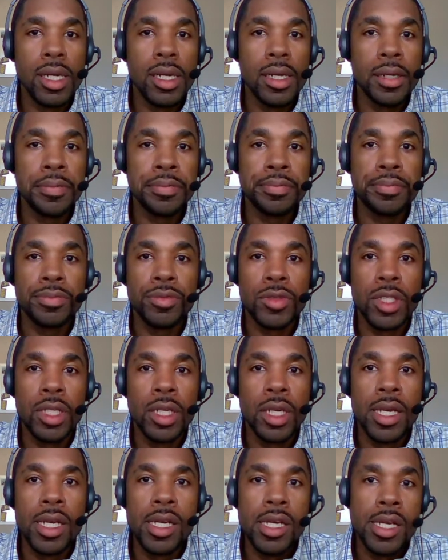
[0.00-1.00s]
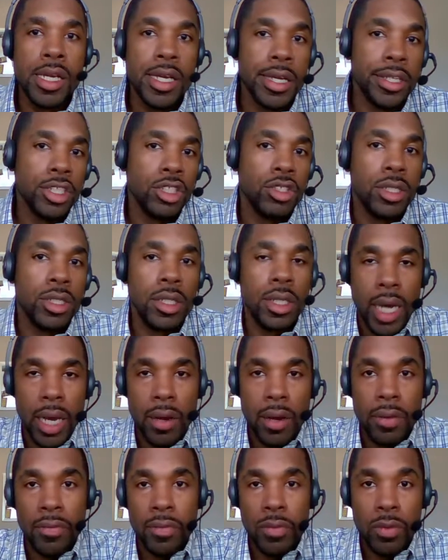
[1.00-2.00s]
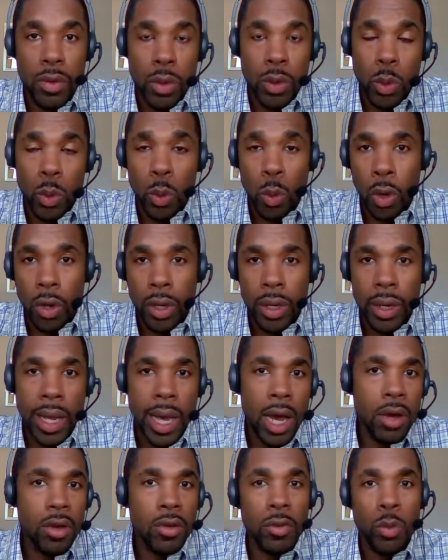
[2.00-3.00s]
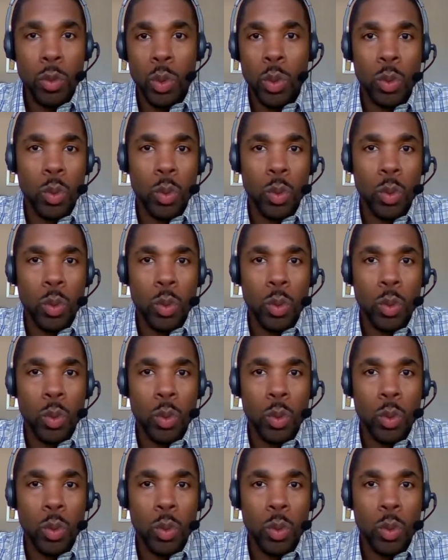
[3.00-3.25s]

and you need to kind of work it out,